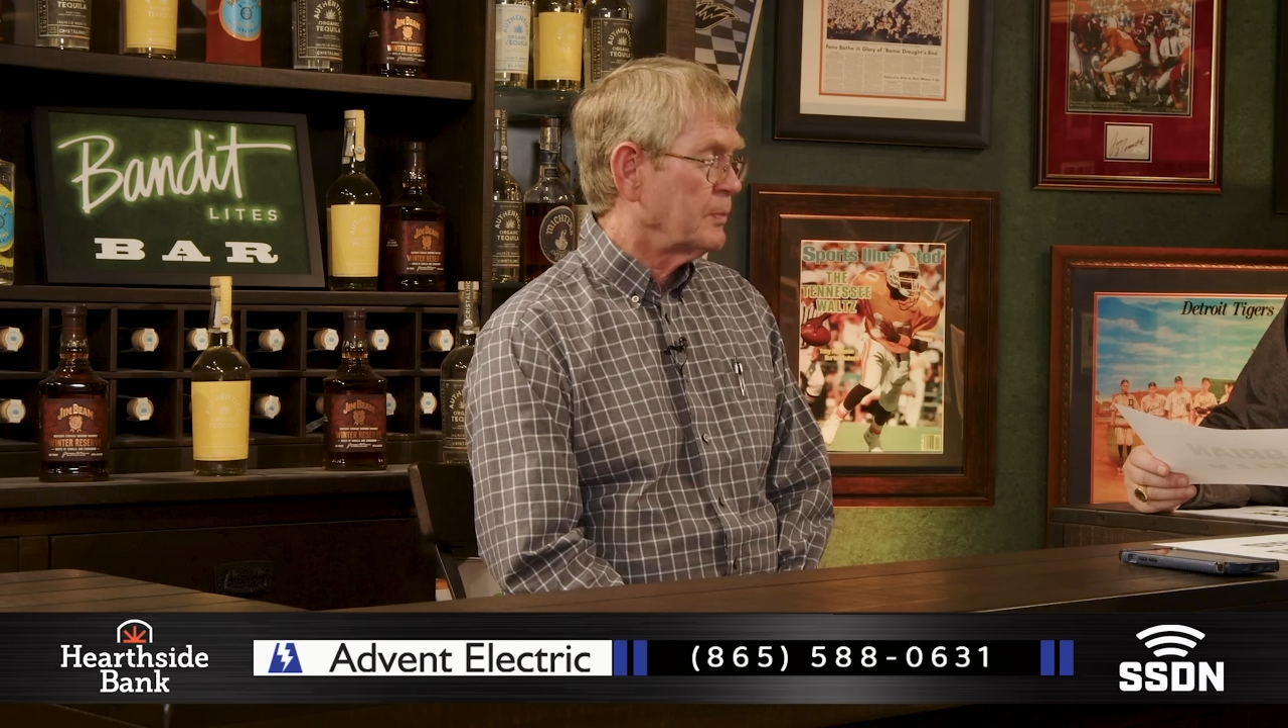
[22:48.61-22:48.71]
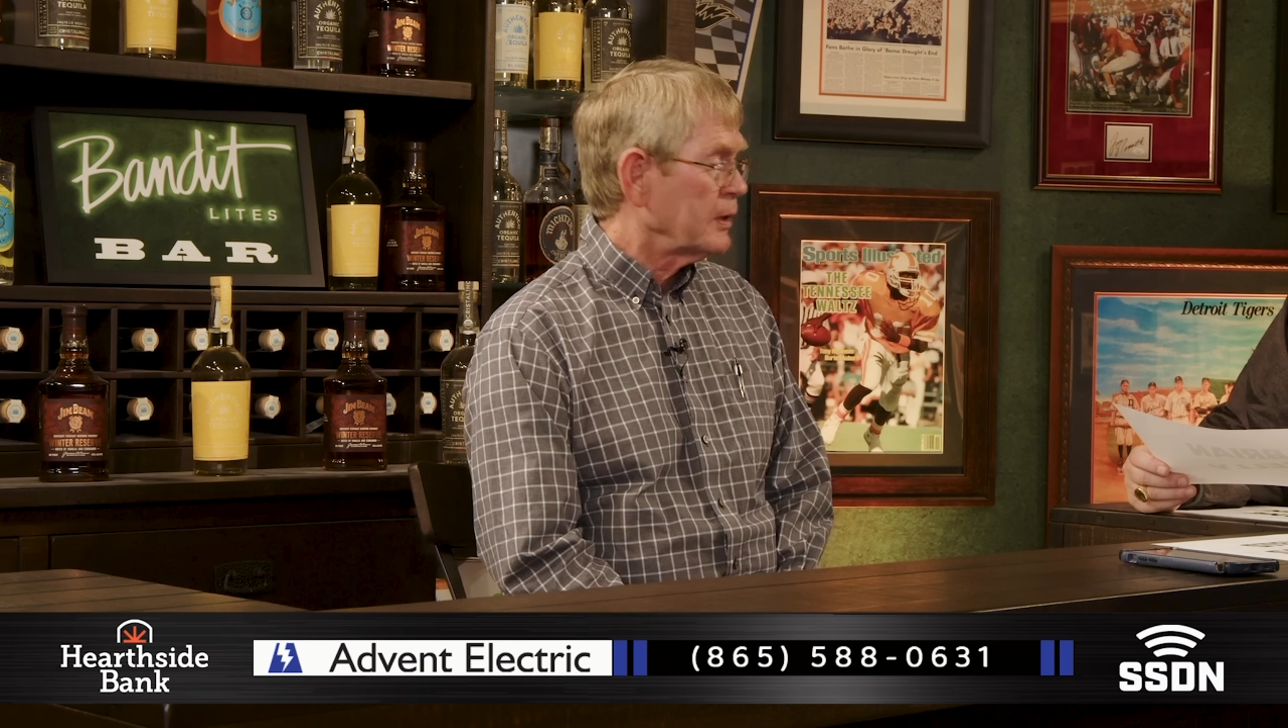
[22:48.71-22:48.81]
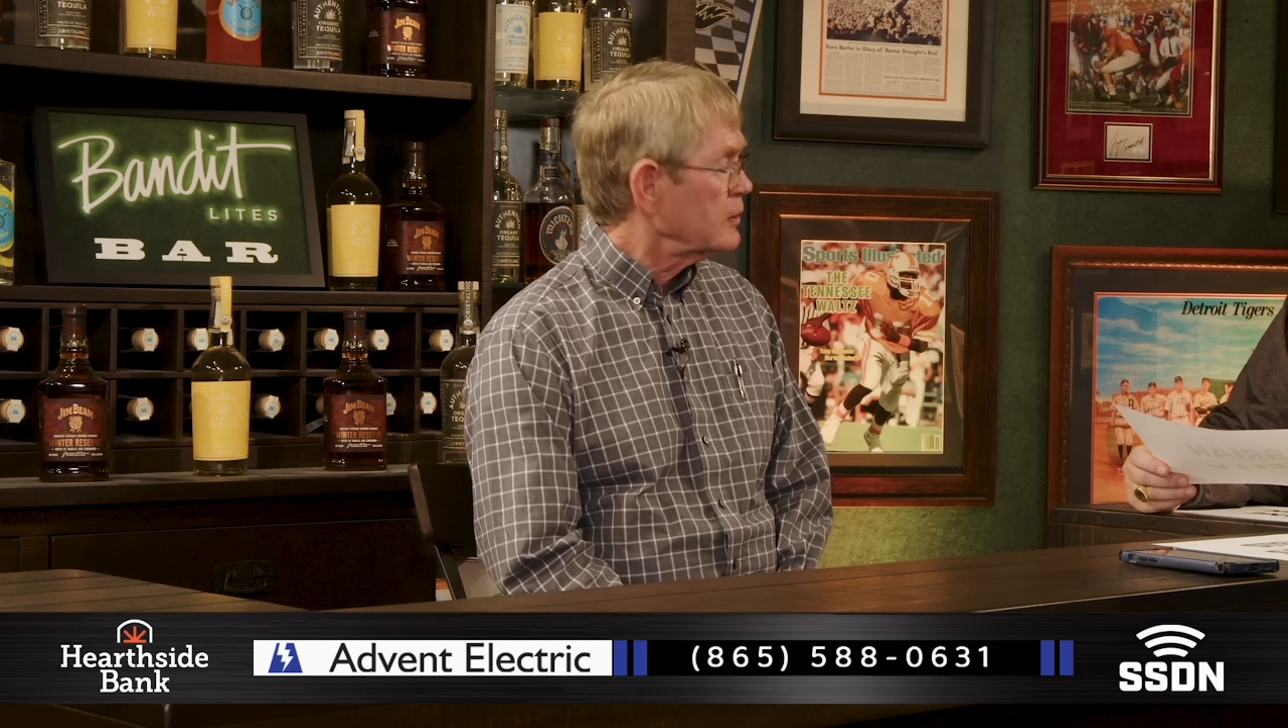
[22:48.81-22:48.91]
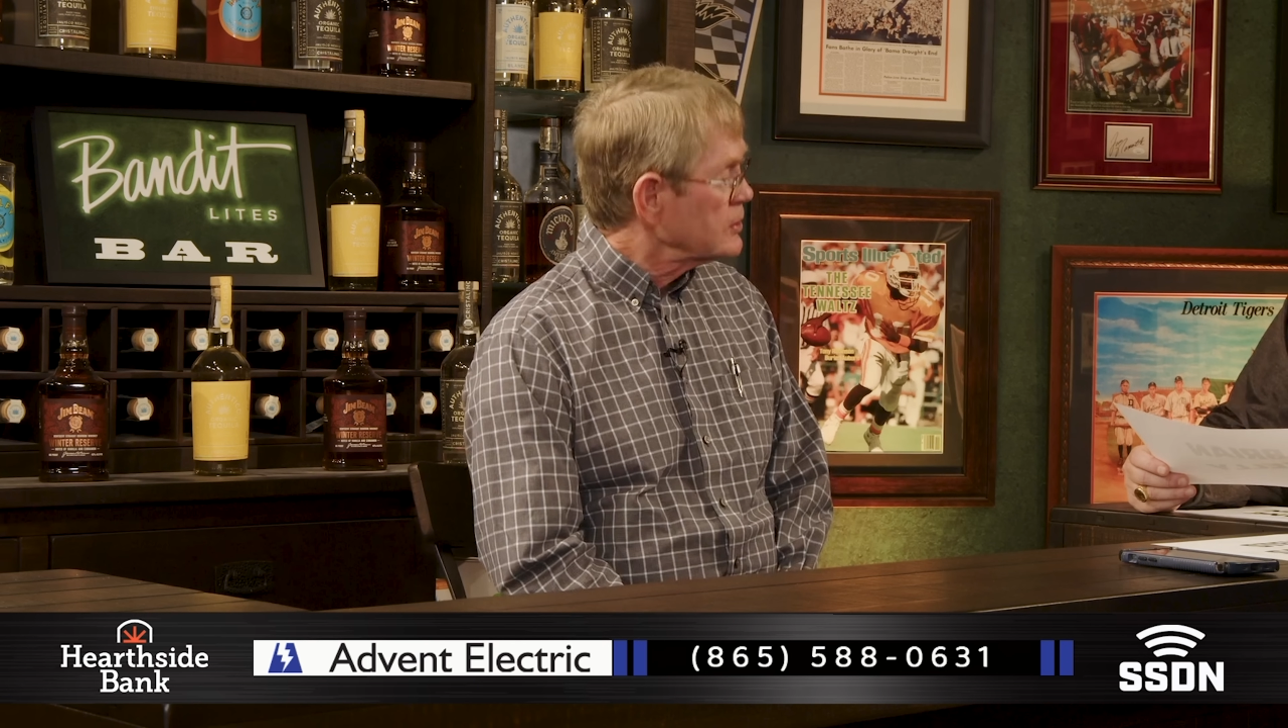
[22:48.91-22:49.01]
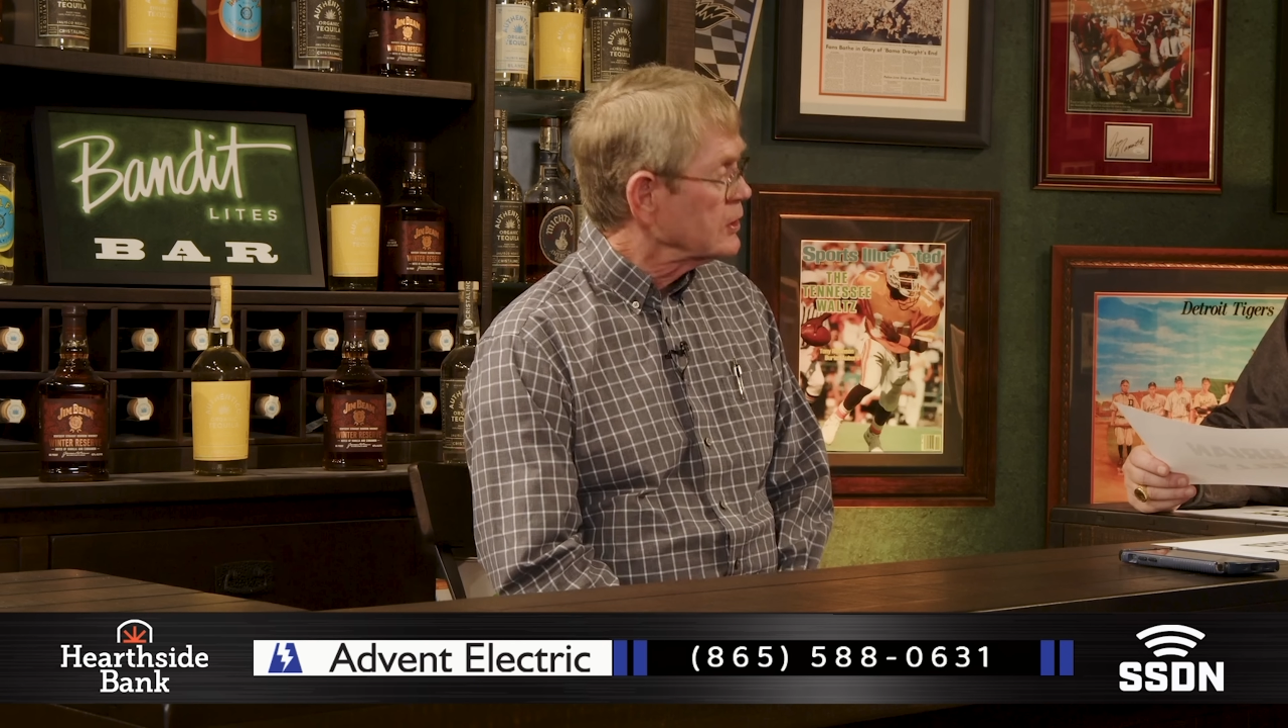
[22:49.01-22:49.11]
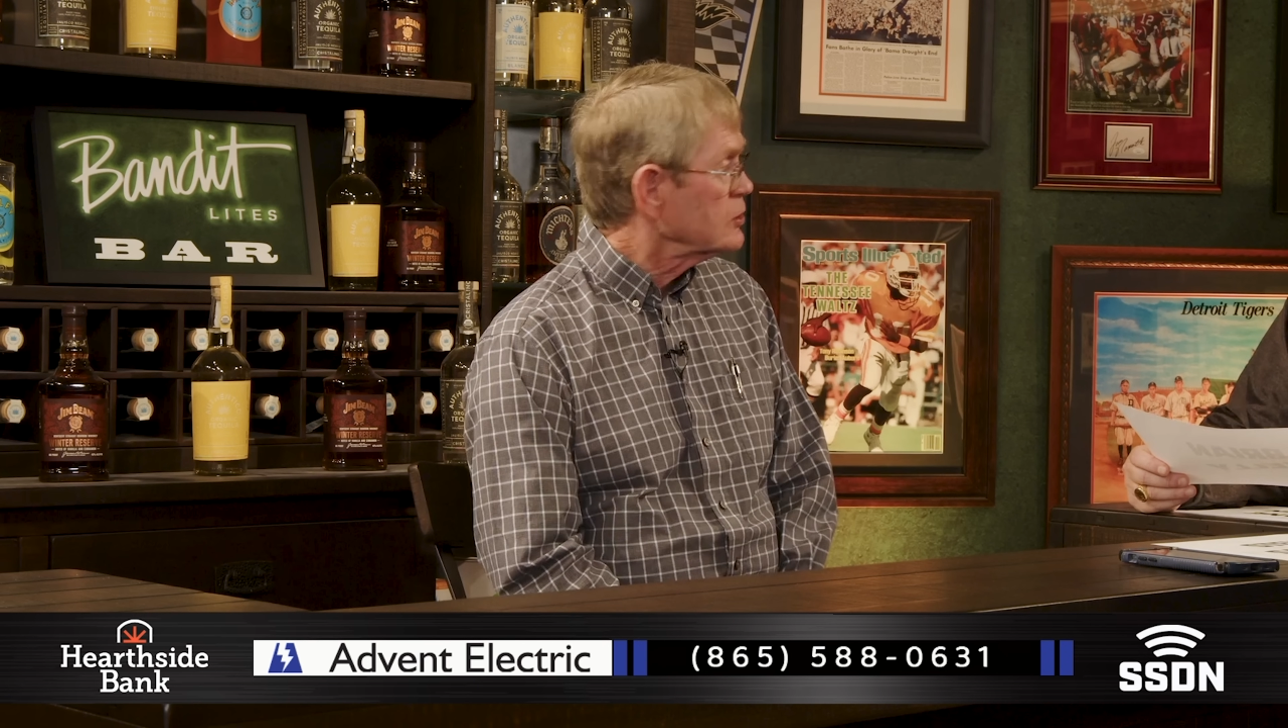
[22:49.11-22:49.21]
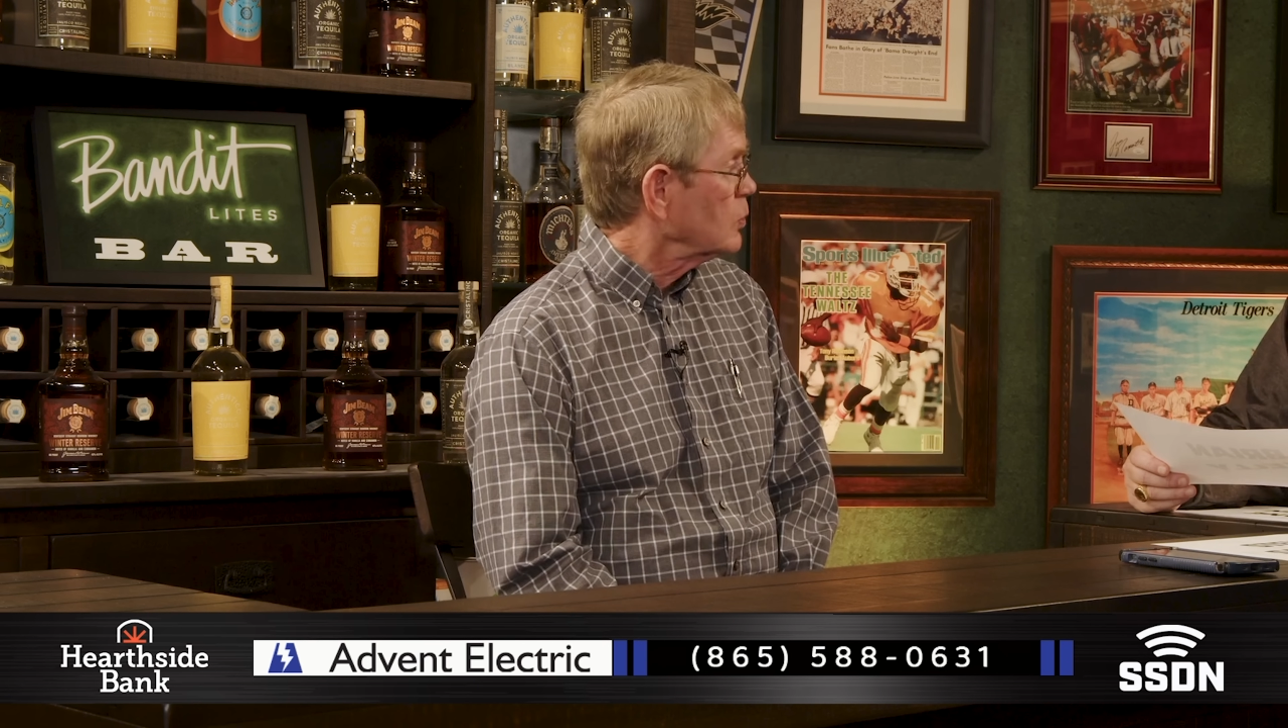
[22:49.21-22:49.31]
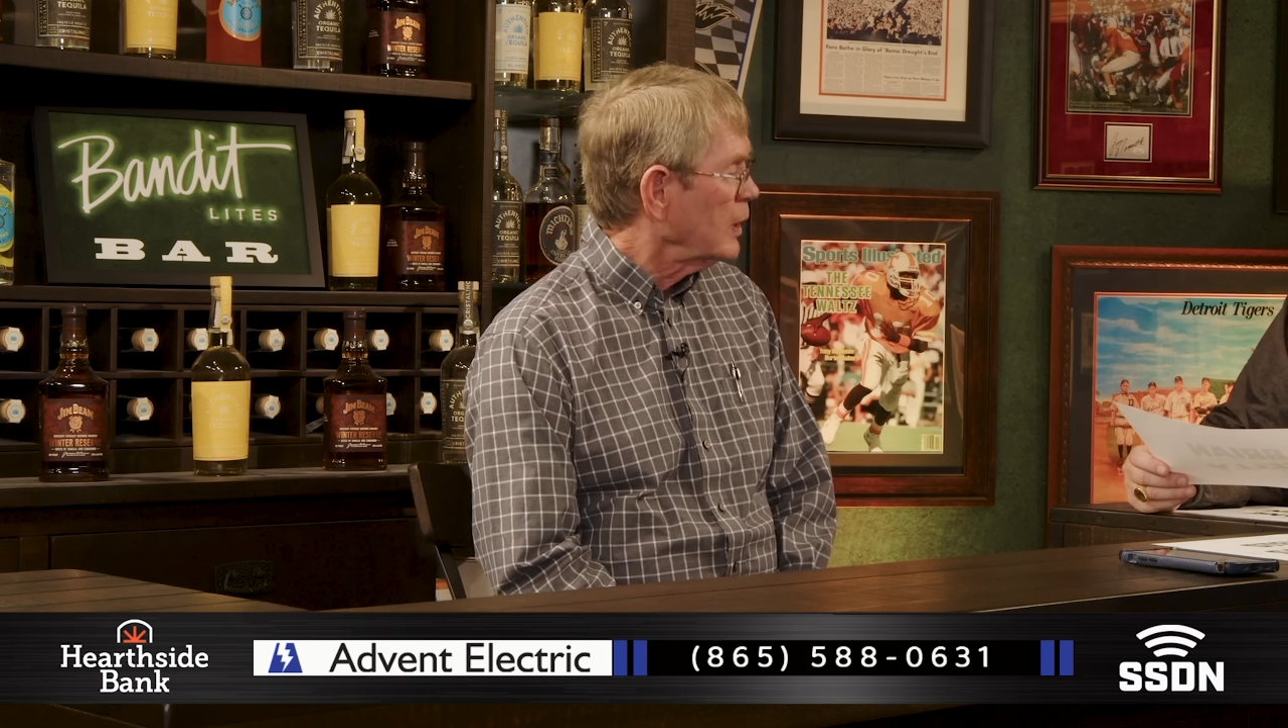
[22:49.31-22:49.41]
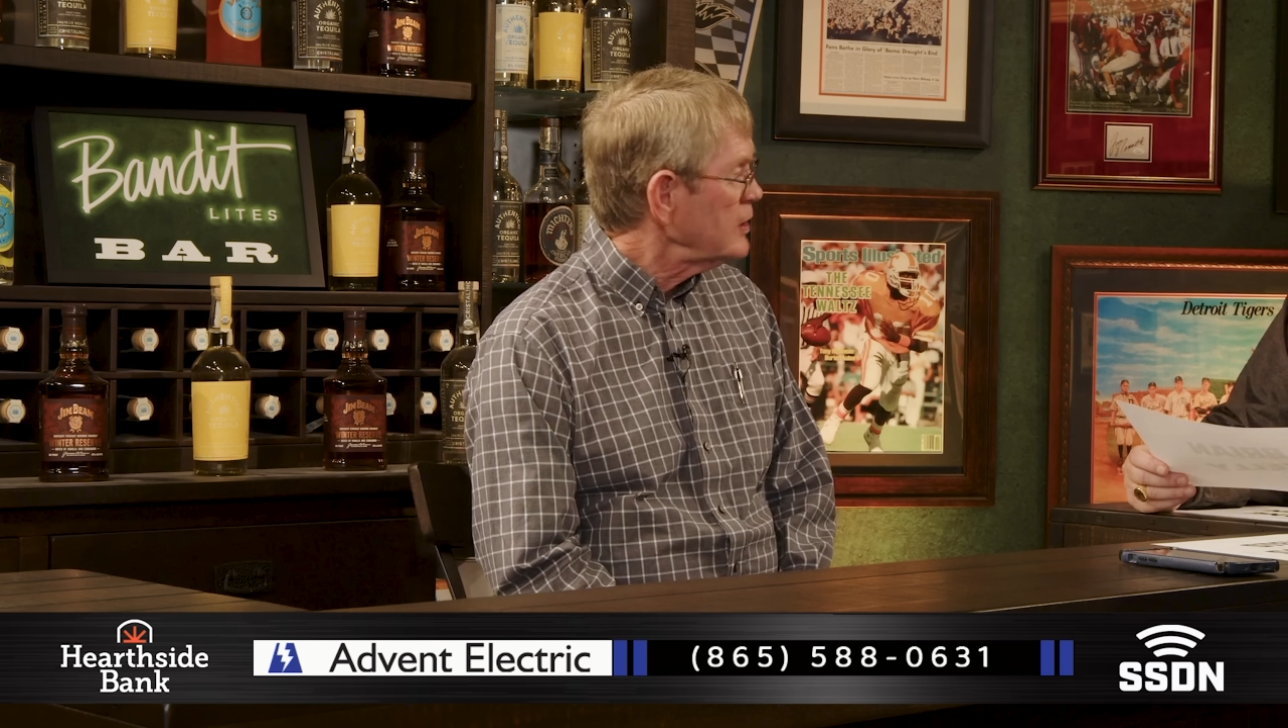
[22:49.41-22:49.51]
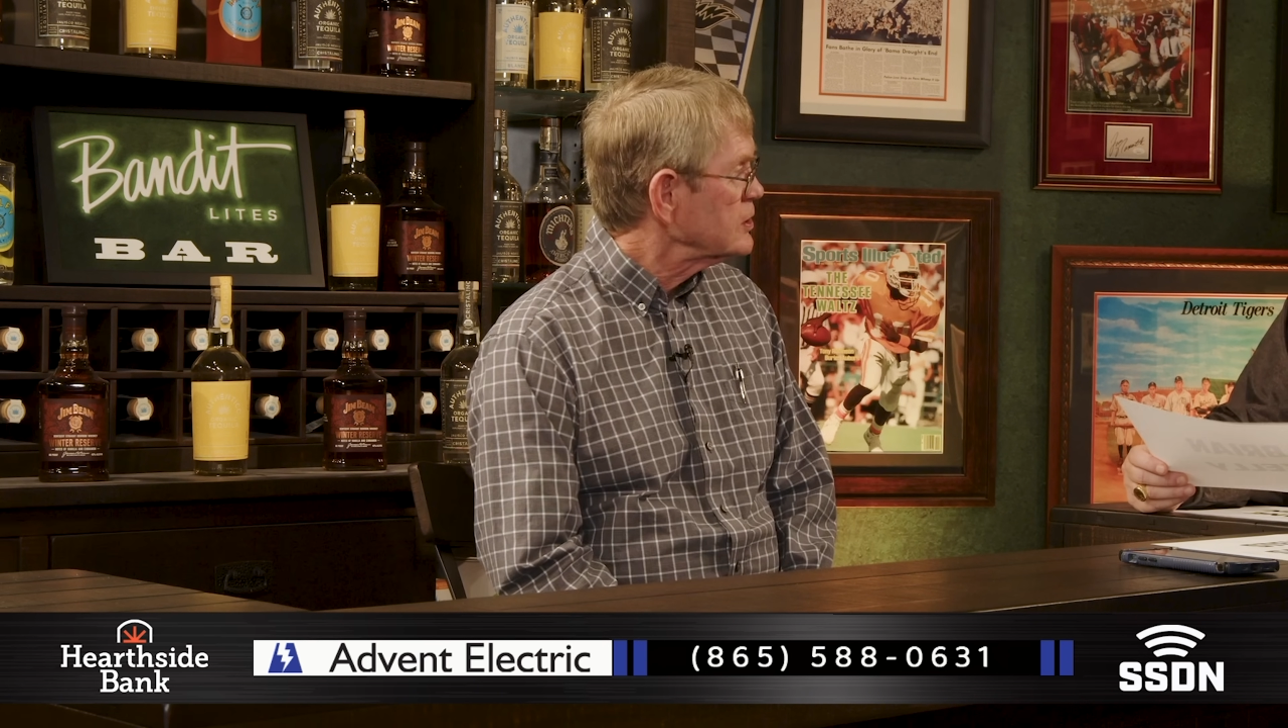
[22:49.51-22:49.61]
better
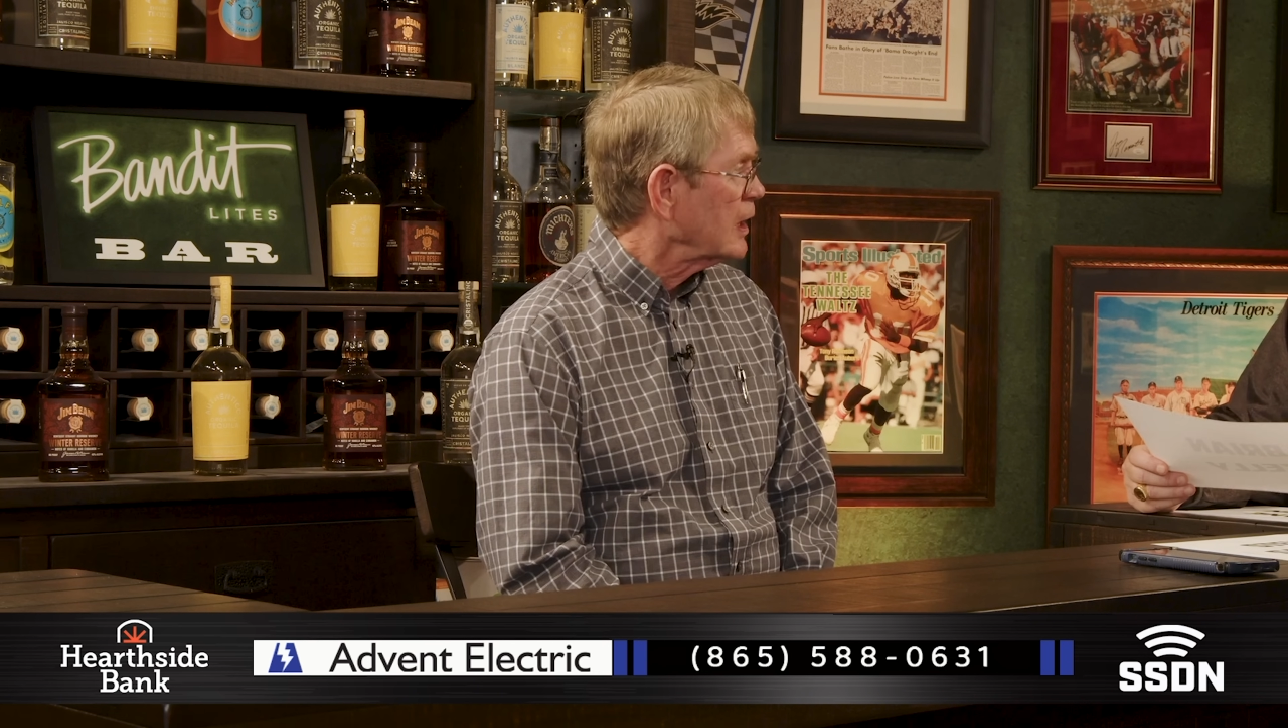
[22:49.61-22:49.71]
situation,